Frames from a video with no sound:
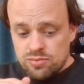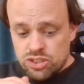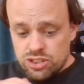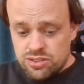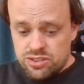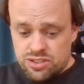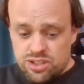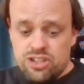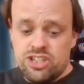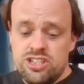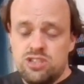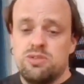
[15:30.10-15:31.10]
Just
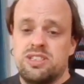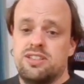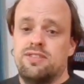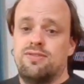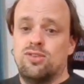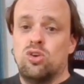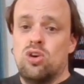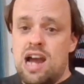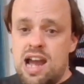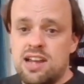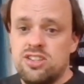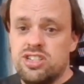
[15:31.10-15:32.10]
search in Twitter for
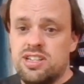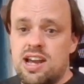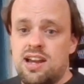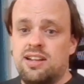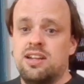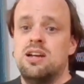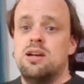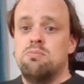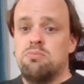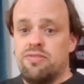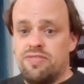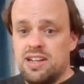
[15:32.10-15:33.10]
hashtag
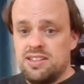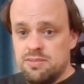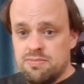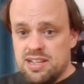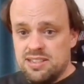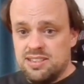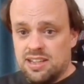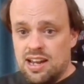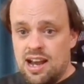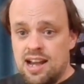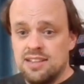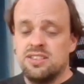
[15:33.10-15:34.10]
PerfectIt
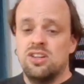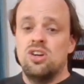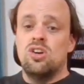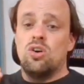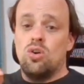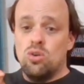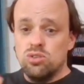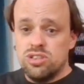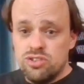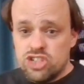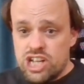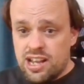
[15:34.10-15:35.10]
Masterclass.
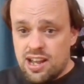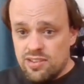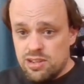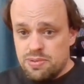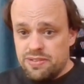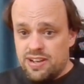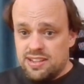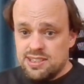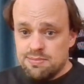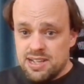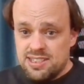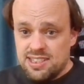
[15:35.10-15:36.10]
Also check out the
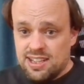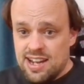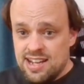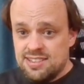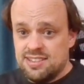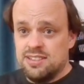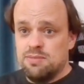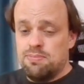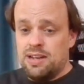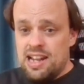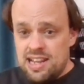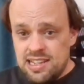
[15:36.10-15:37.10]
PerfectIt Masterclass
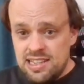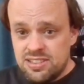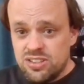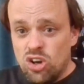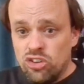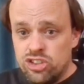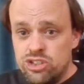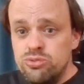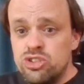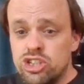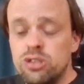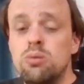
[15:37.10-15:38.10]
playlist on
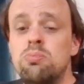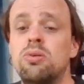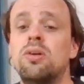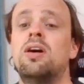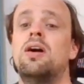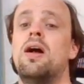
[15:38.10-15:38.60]
YouTube.